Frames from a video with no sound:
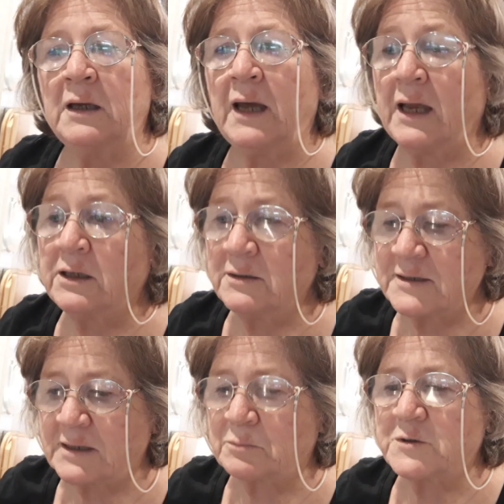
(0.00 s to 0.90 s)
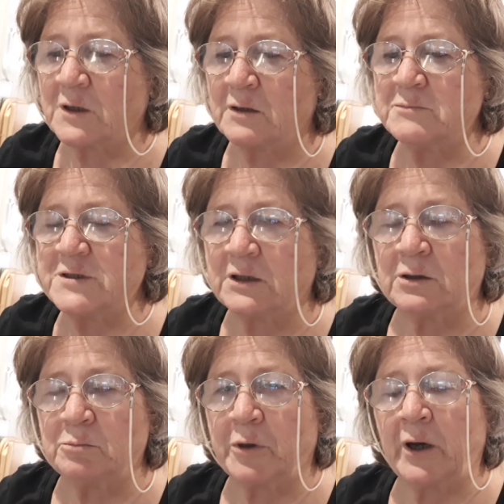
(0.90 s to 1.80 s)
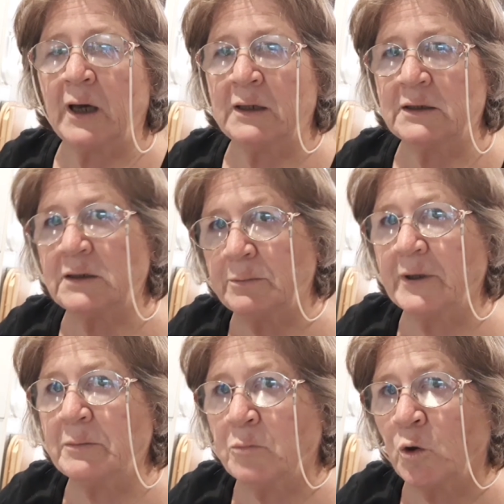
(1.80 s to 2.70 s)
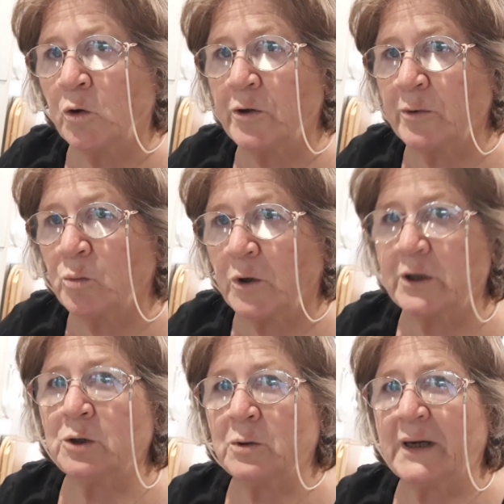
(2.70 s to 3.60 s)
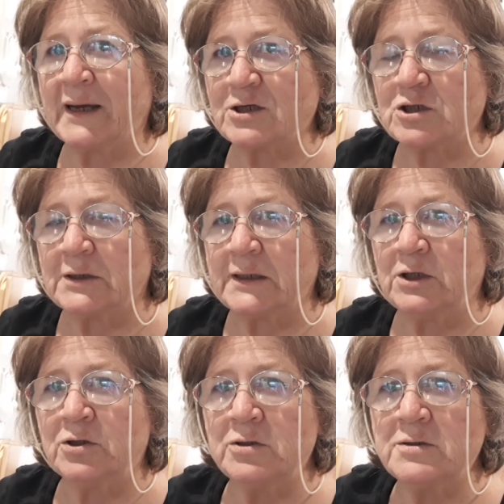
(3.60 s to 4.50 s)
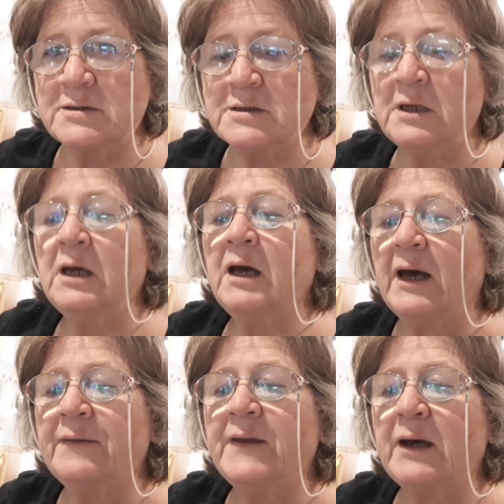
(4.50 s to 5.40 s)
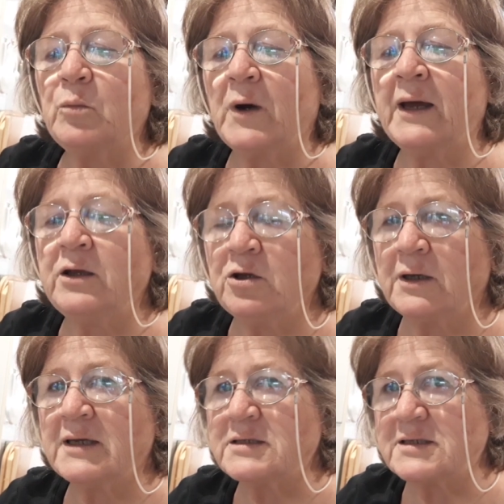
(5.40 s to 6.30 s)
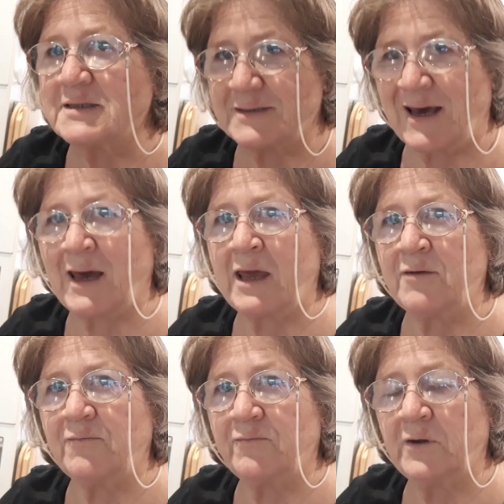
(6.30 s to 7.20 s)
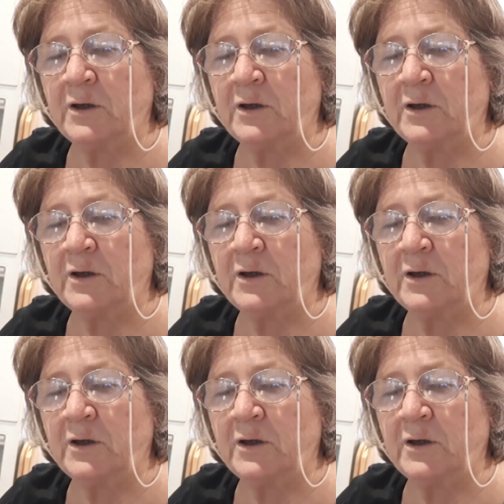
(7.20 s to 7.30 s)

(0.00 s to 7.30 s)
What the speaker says: And sometimes you can buy a little bit more than what you would actually use, and that way you get to save